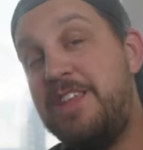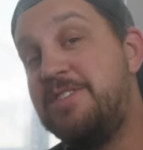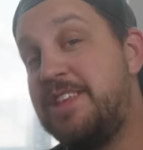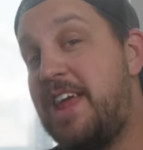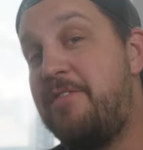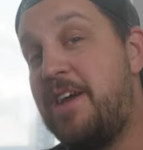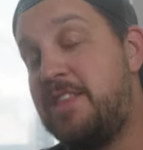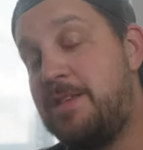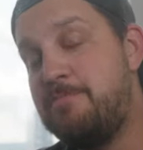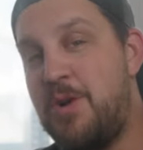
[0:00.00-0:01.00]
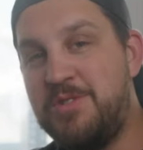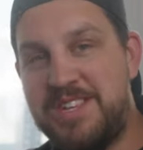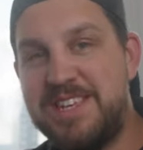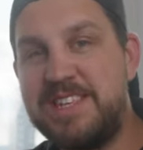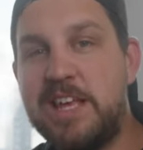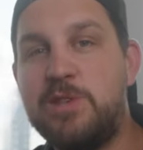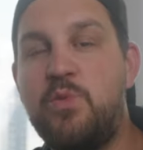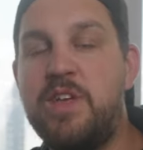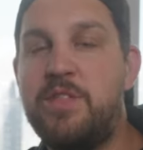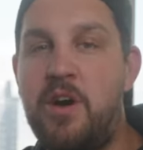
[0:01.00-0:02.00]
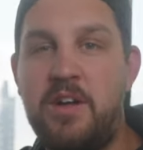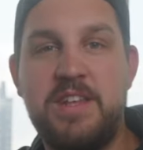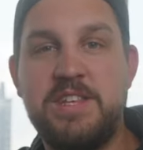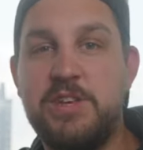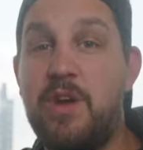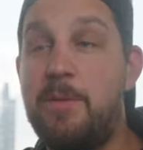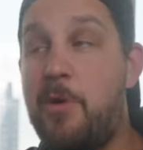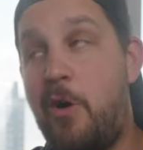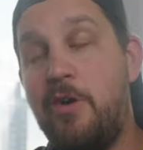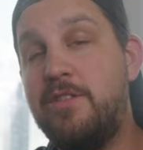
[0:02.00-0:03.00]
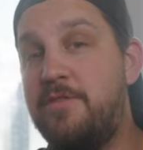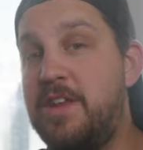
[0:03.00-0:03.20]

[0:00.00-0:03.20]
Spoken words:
videos that I've had the most success with on Instagram are the